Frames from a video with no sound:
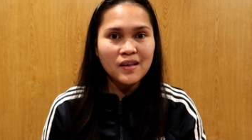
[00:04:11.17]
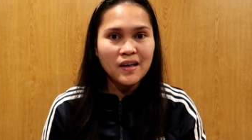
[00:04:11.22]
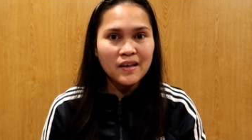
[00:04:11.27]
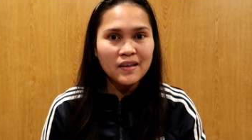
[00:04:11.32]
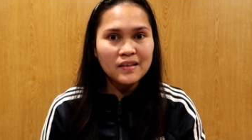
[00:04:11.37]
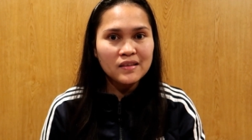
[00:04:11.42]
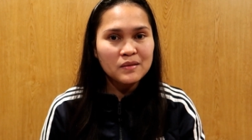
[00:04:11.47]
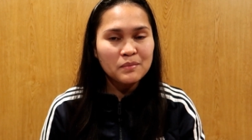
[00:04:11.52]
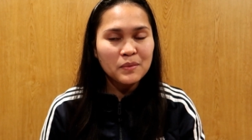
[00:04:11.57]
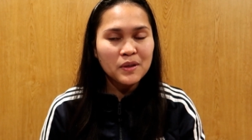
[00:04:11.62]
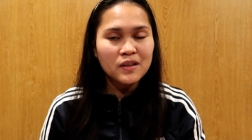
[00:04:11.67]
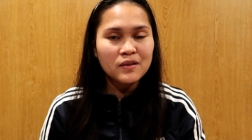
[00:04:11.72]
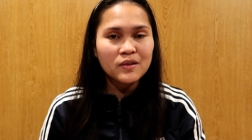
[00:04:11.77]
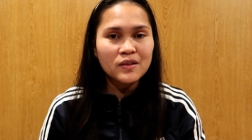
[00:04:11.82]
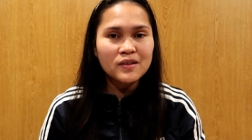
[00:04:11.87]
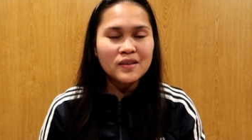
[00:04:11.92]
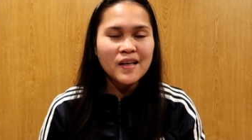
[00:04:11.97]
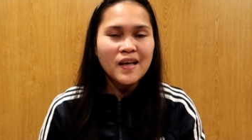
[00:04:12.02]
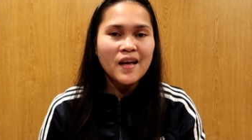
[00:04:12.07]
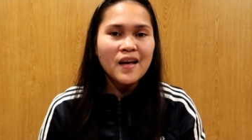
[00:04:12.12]
guys,
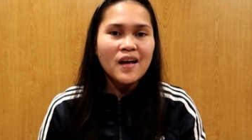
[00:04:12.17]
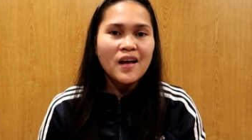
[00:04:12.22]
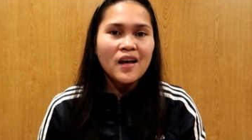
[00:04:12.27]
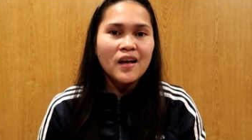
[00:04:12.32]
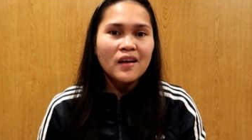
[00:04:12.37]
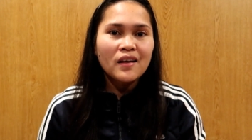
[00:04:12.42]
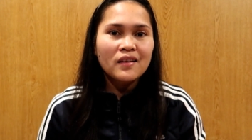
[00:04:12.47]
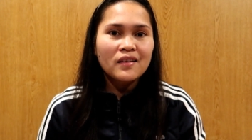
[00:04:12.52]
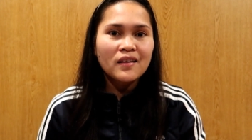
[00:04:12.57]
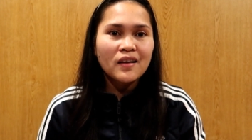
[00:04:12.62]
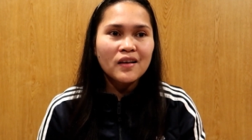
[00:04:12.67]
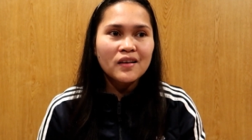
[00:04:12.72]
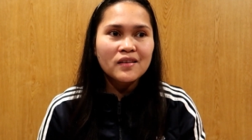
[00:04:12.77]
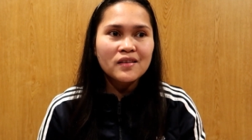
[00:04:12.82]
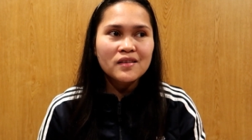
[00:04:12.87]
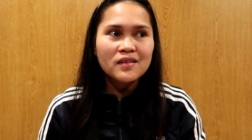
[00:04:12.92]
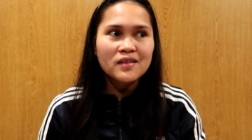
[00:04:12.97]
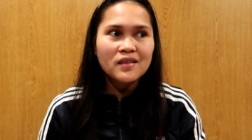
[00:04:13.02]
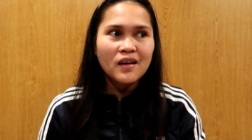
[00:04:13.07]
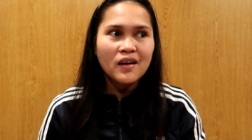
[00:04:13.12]
because
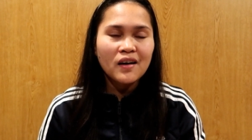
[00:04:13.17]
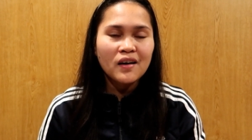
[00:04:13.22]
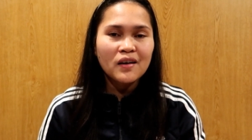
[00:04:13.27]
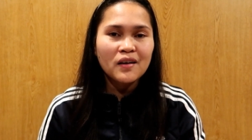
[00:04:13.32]
that's